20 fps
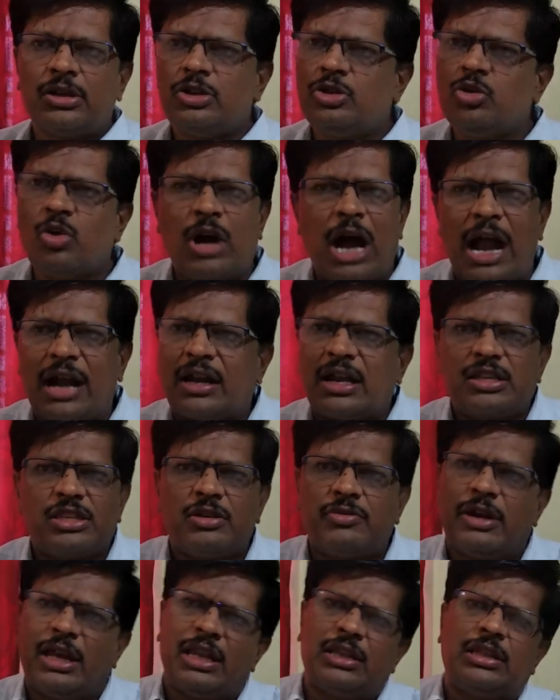You can't
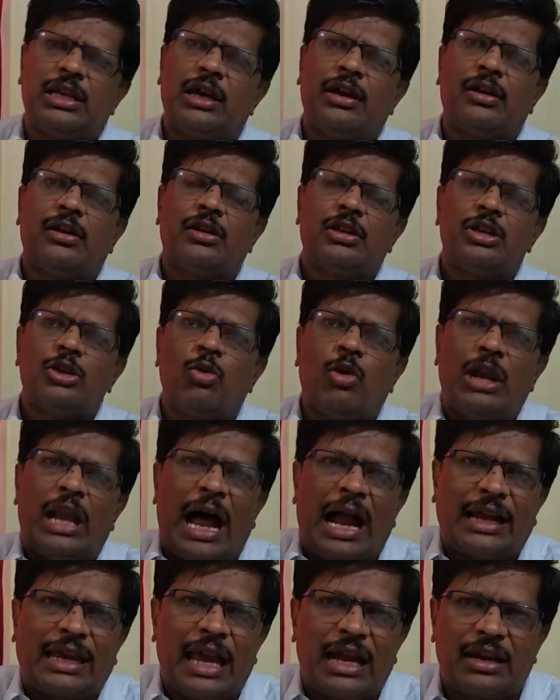achieve anything. You will
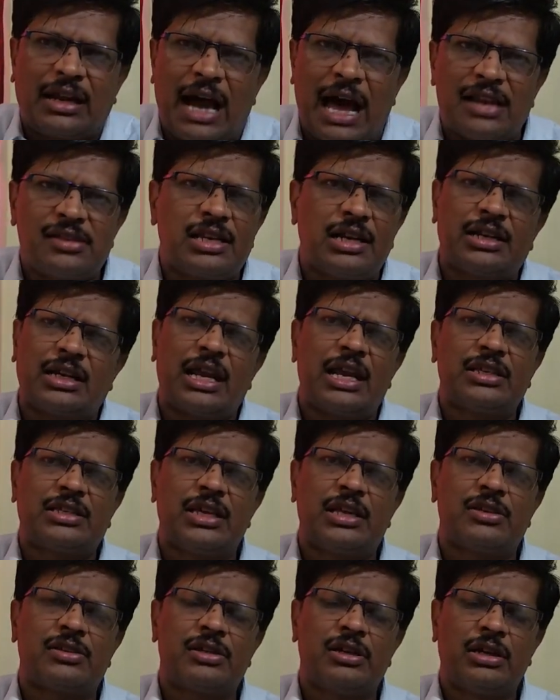not get
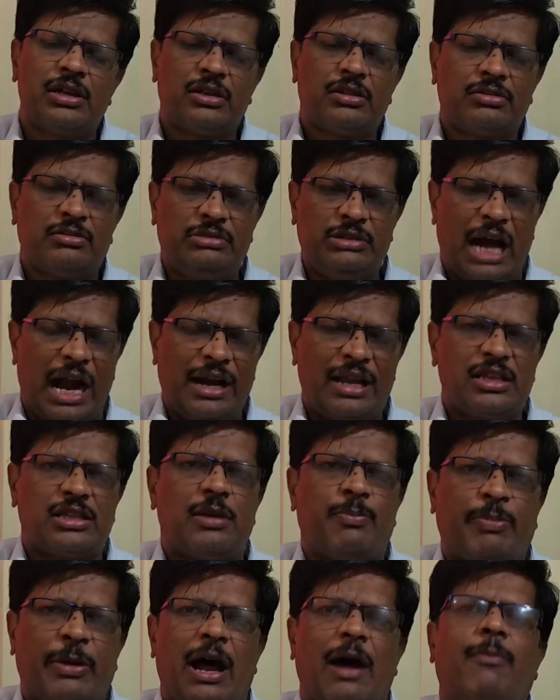concentration. That is
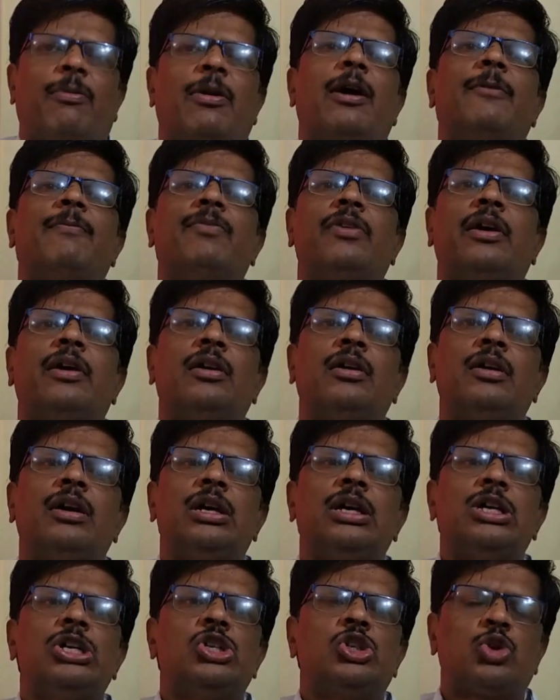the problem
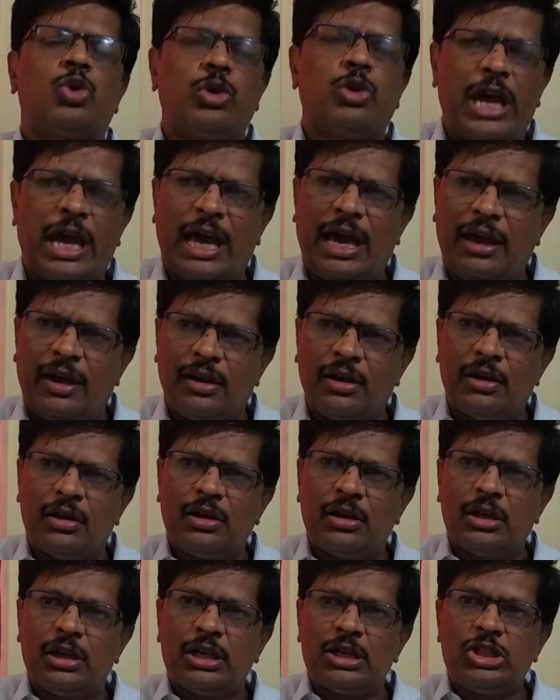today
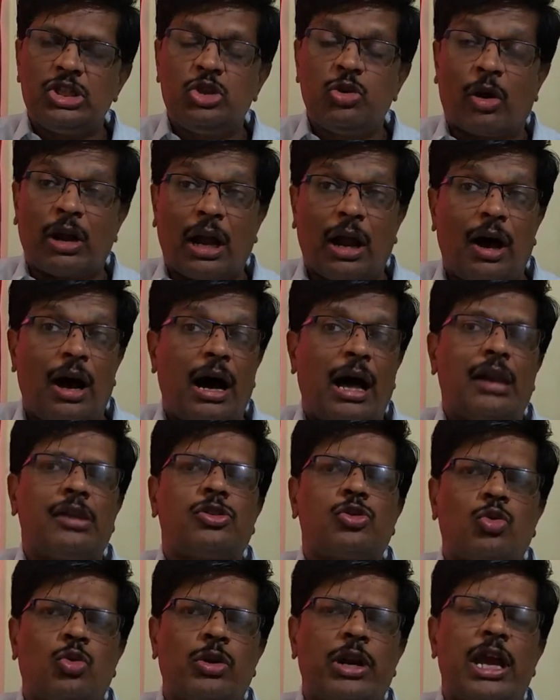you are all
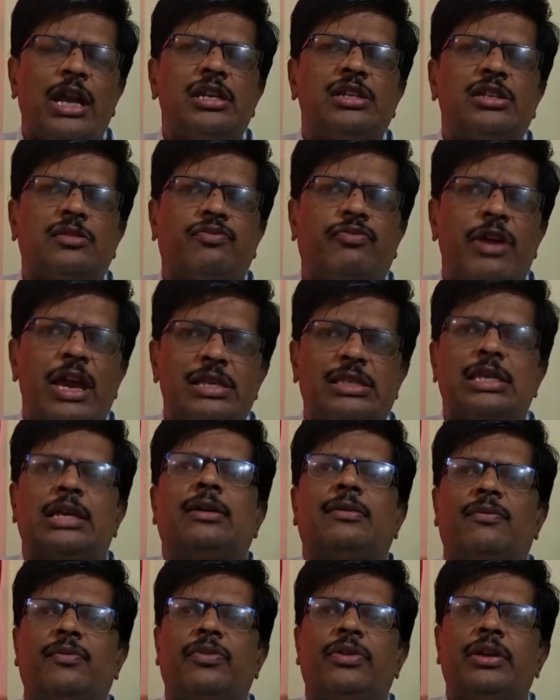students
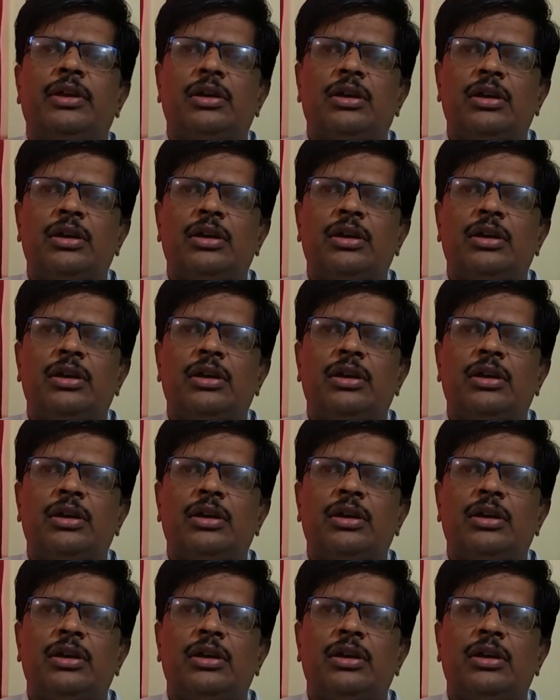facing.